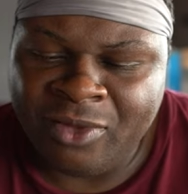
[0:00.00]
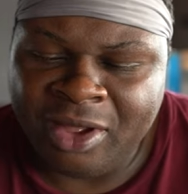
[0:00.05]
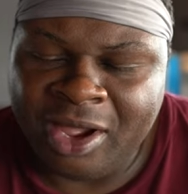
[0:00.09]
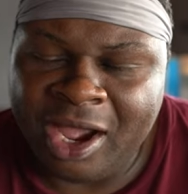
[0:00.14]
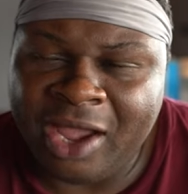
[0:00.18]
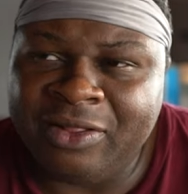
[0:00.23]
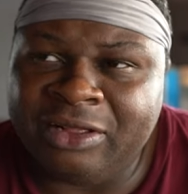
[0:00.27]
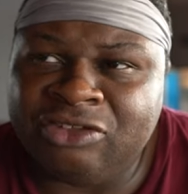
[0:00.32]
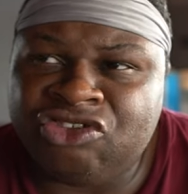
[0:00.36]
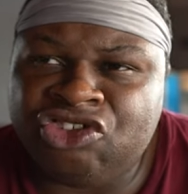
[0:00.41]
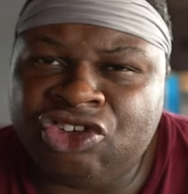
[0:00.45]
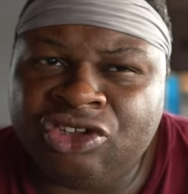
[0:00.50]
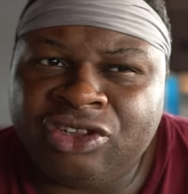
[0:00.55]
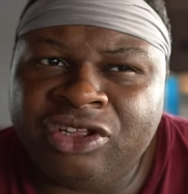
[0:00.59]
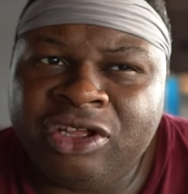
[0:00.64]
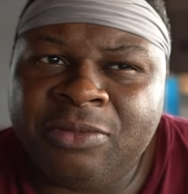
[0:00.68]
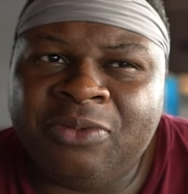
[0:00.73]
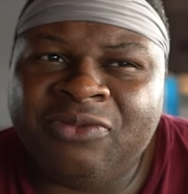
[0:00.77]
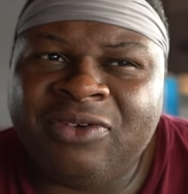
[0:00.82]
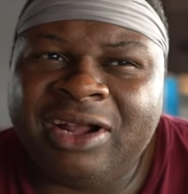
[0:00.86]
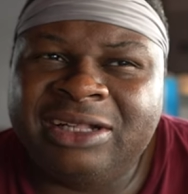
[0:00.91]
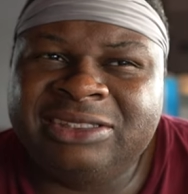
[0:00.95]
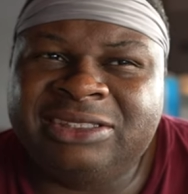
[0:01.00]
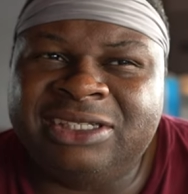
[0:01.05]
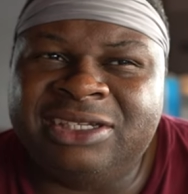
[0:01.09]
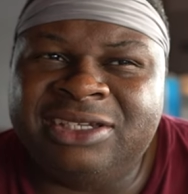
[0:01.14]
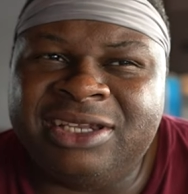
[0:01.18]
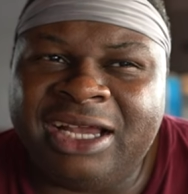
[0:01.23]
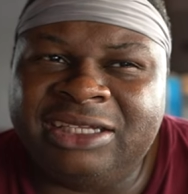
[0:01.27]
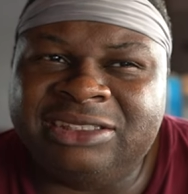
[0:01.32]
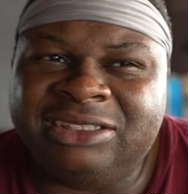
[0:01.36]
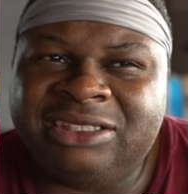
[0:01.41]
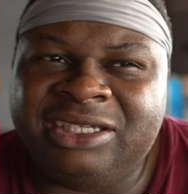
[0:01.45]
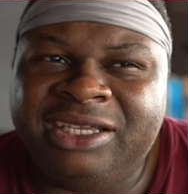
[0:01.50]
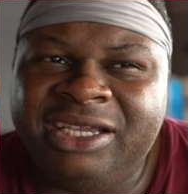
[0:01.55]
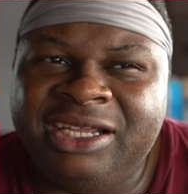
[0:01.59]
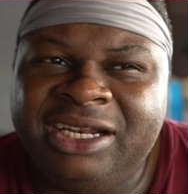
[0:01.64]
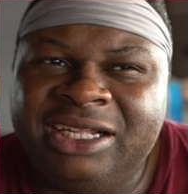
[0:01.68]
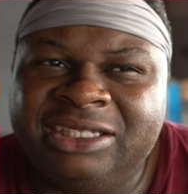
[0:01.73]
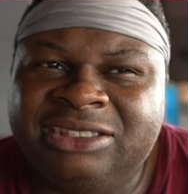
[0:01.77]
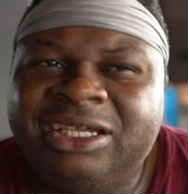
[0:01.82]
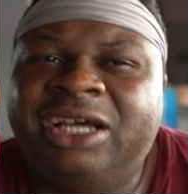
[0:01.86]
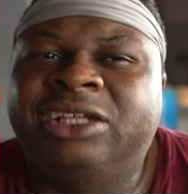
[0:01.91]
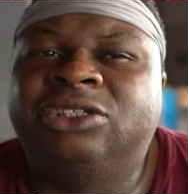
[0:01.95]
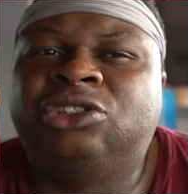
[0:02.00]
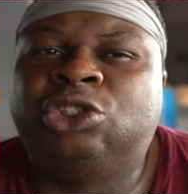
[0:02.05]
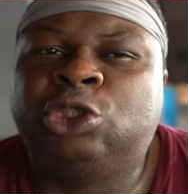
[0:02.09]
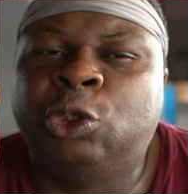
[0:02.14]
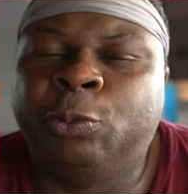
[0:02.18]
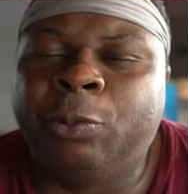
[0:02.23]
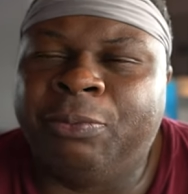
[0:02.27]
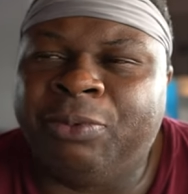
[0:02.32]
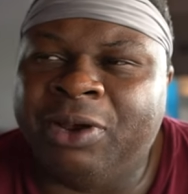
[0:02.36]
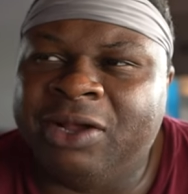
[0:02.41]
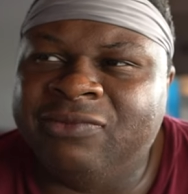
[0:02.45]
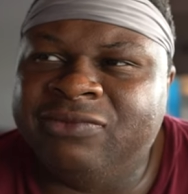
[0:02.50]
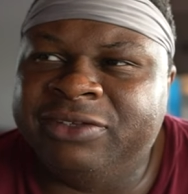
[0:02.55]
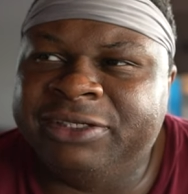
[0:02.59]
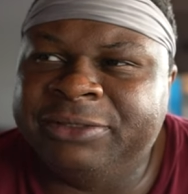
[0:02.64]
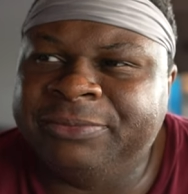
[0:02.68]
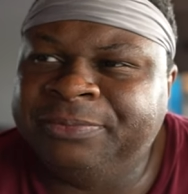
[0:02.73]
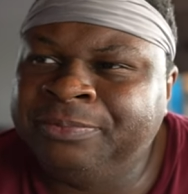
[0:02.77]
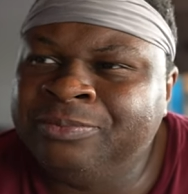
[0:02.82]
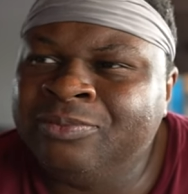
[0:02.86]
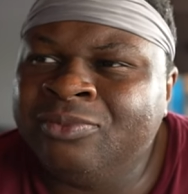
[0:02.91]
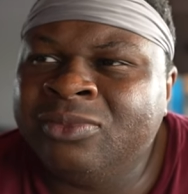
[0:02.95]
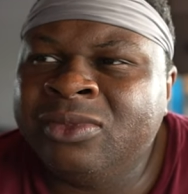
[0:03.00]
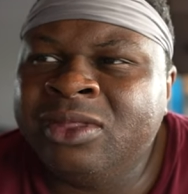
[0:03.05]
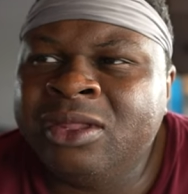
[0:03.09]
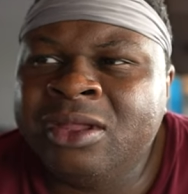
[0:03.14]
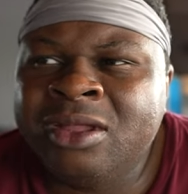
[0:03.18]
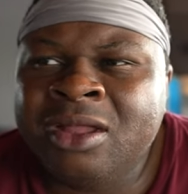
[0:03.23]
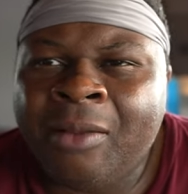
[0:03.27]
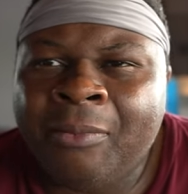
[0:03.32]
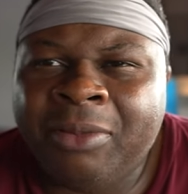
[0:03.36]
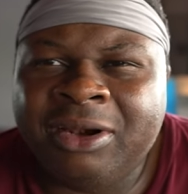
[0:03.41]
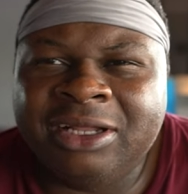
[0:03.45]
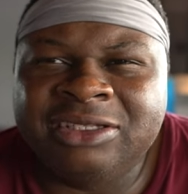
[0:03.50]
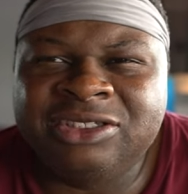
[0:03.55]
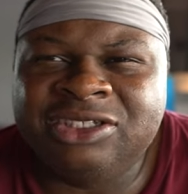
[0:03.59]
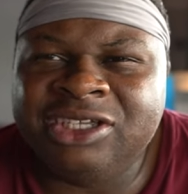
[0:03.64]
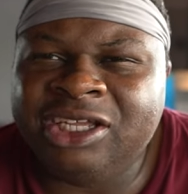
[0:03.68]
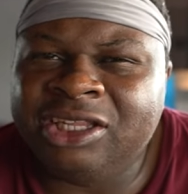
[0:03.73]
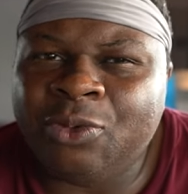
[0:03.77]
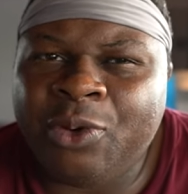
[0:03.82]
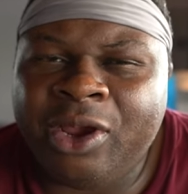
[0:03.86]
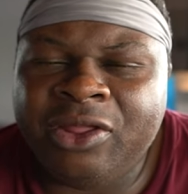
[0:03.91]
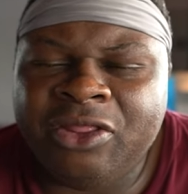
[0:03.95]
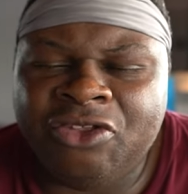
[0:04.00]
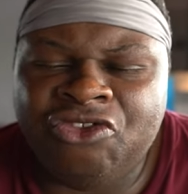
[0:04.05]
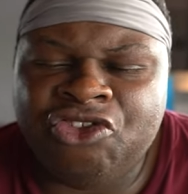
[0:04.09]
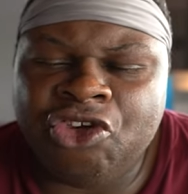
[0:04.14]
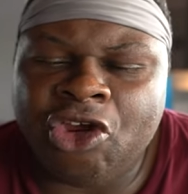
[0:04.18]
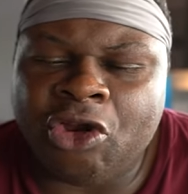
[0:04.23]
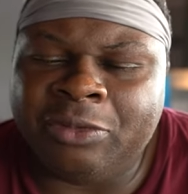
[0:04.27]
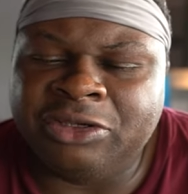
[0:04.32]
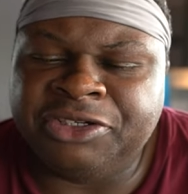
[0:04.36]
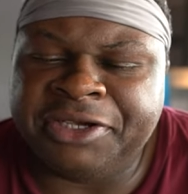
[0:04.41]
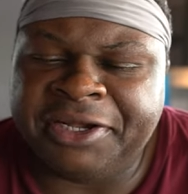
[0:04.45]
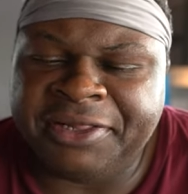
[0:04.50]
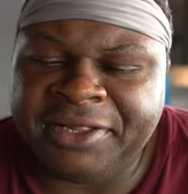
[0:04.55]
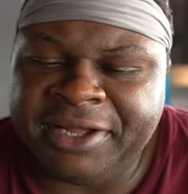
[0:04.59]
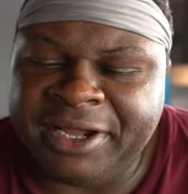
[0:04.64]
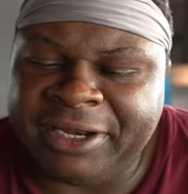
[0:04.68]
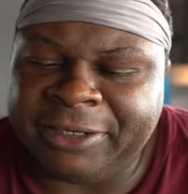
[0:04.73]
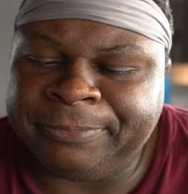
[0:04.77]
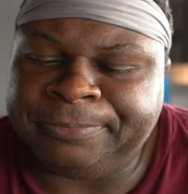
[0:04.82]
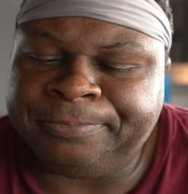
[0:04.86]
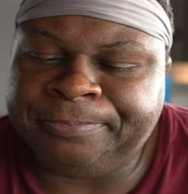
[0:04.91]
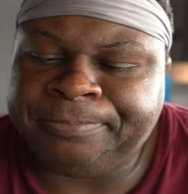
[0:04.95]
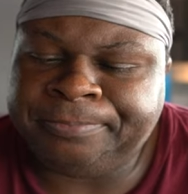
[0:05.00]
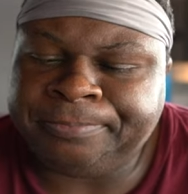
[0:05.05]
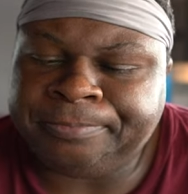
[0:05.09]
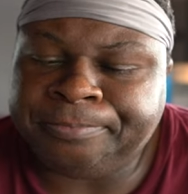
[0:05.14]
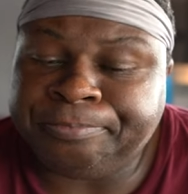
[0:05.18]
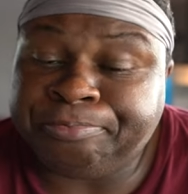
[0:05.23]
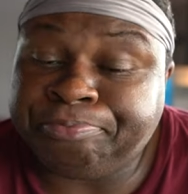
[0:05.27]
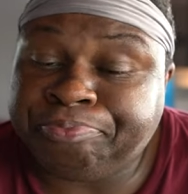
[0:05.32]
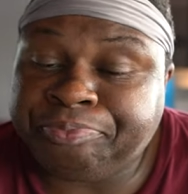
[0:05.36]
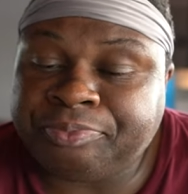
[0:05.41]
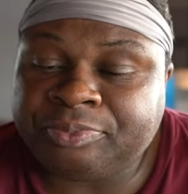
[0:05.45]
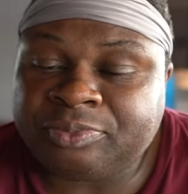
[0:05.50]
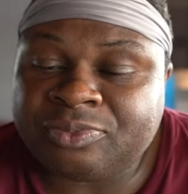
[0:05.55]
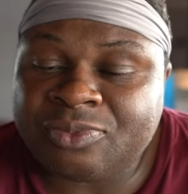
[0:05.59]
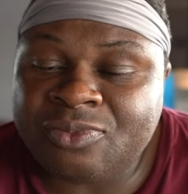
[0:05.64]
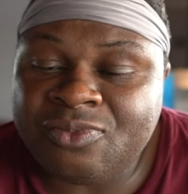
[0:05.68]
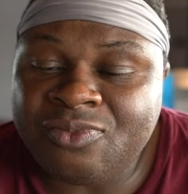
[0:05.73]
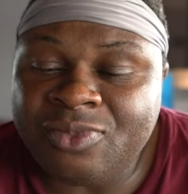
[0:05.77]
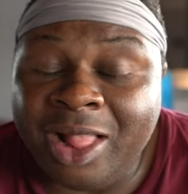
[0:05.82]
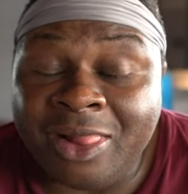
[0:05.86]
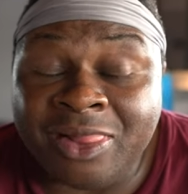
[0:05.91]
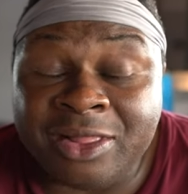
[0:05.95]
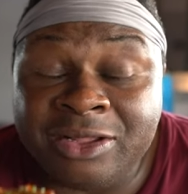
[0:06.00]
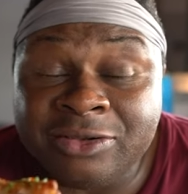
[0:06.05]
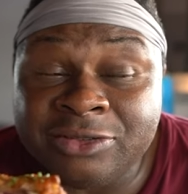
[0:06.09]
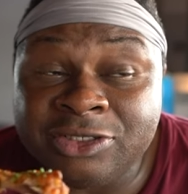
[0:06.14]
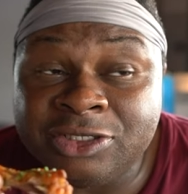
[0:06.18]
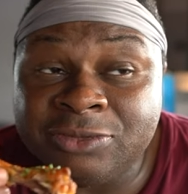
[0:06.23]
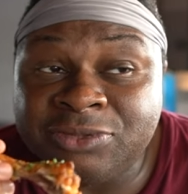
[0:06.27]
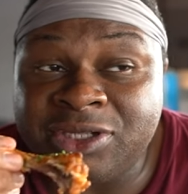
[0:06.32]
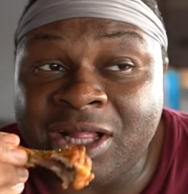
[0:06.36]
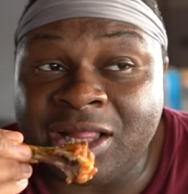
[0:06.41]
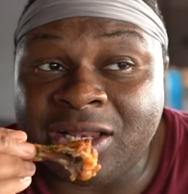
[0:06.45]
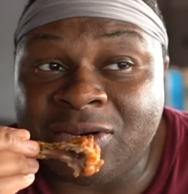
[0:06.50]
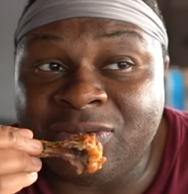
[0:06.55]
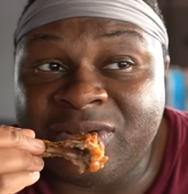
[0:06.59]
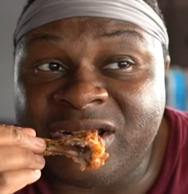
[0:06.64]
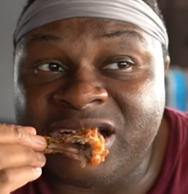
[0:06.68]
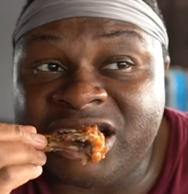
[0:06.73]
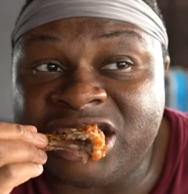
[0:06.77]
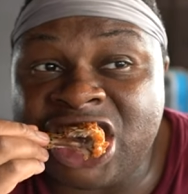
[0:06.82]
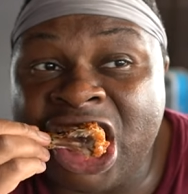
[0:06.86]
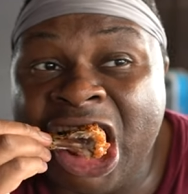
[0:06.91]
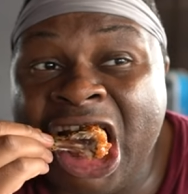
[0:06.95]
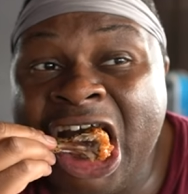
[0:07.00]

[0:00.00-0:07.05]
And the chili provides a nice heat. It's not super prevalent, but doesn't get in the way of the jerk, which I like. These are some solid wings.